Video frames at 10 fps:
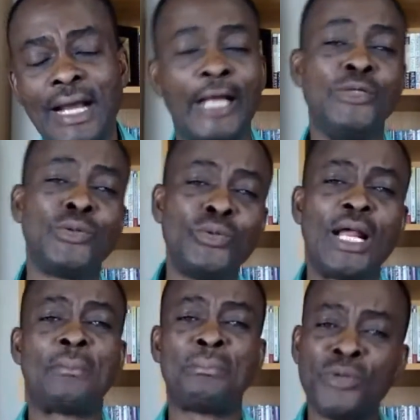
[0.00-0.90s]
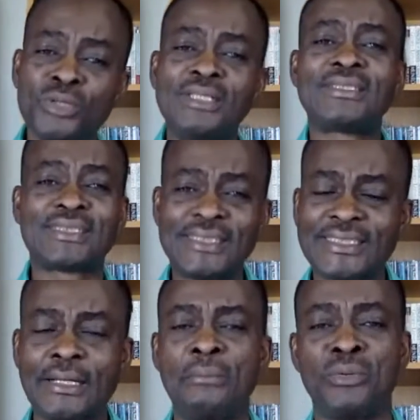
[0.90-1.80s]
Are you good at building
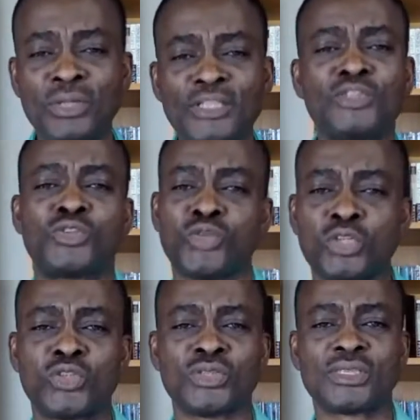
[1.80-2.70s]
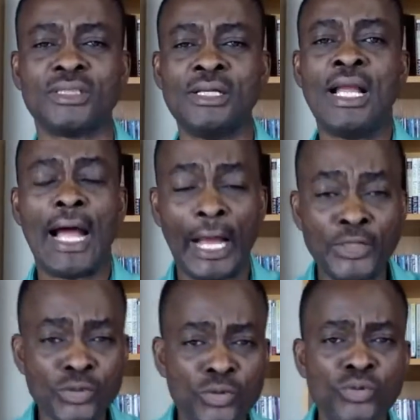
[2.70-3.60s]
systems, building structures? Are
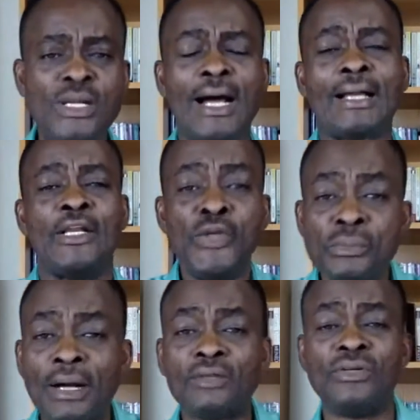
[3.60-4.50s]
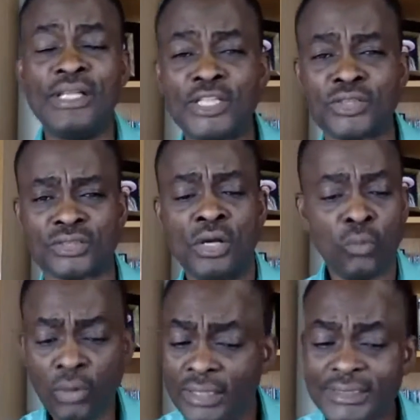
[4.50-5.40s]
you good at human relations?
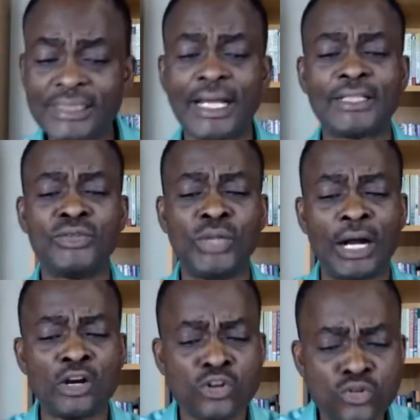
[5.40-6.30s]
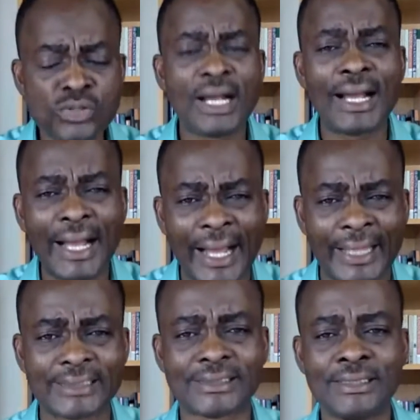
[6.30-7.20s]
What is it that you are good
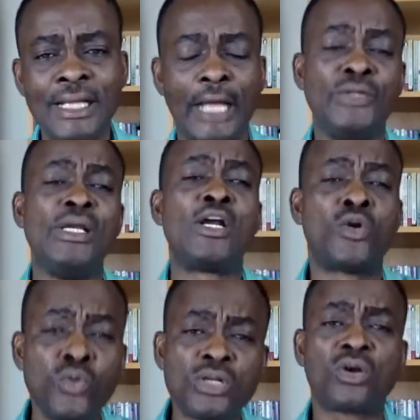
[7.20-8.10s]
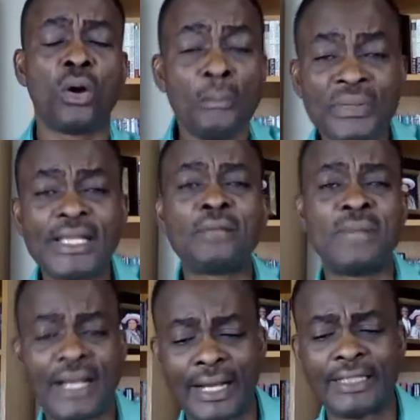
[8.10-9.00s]
at? Are you a good, competent
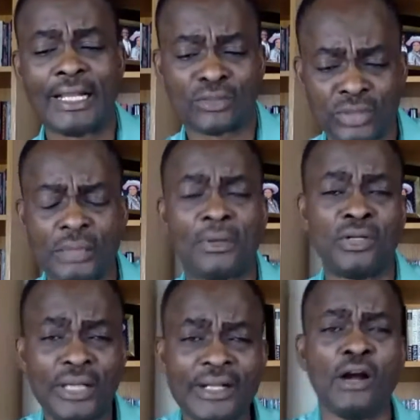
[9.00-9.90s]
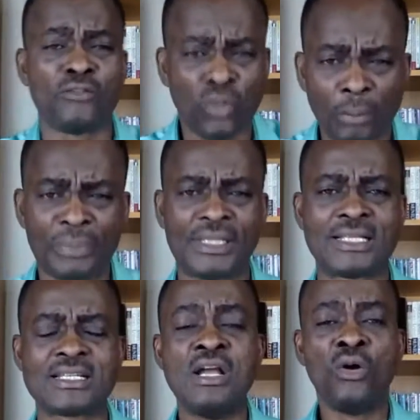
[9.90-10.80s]
mechanic? That talks about your area of competence.